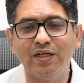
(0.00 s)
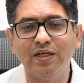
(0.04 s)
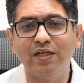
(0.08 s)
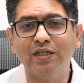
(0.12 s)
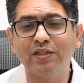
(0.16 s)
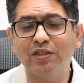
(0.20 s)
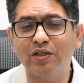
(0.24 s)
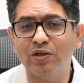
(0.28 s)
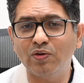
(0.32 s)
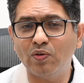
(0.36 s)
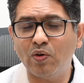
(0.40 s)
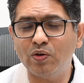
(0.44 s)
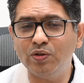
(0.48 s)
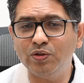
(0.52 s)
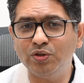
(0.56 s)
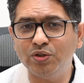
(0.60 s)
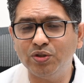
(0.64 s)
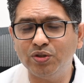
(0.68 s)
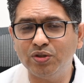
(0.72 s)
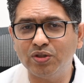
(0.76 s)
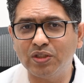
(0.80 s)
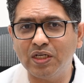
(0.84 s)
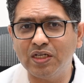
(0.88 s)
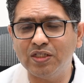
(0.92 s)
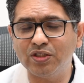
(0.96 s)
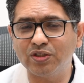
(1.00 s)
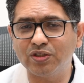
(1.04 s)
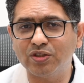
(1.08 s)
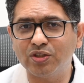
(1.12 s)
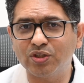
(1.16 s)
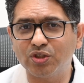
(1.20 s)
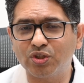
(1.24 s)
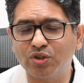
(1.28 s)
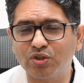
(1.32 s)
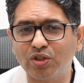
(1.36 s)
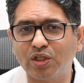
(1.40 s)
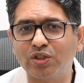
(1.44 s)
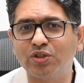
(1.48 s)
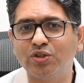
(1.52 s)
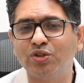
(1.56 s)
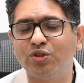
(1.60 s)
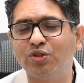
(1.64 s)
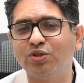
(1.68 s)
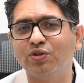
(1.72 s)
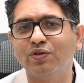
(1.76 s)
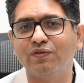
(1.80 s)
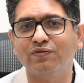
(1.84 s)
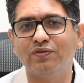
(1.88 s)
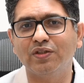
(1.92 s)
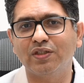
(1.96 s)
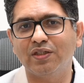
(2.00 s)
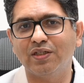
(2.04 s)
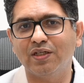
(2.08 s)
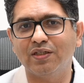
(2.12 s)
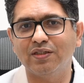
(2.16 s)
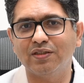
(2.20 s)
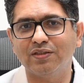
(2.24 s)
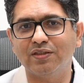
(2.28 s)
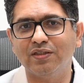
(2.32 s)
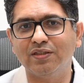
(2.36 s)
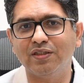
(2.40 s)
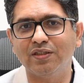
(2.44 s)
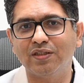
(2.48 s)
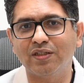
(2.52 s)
It can also change the structure of the keratin.